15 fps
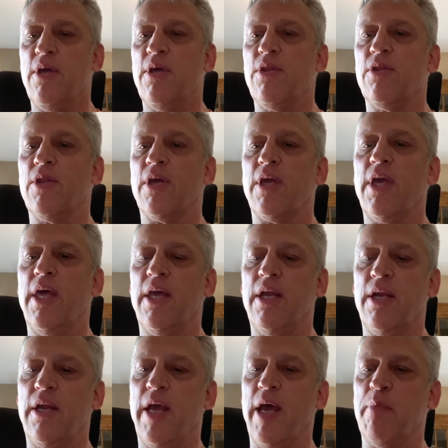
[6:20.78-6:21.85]
the
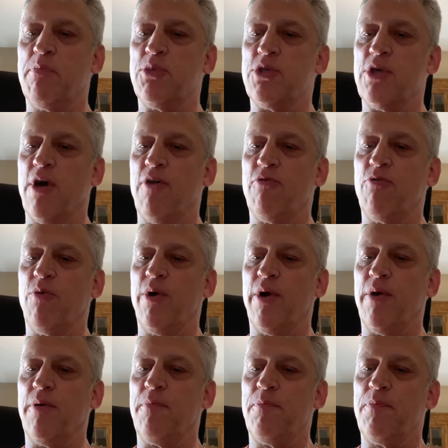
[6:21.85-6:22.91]
Canon app software,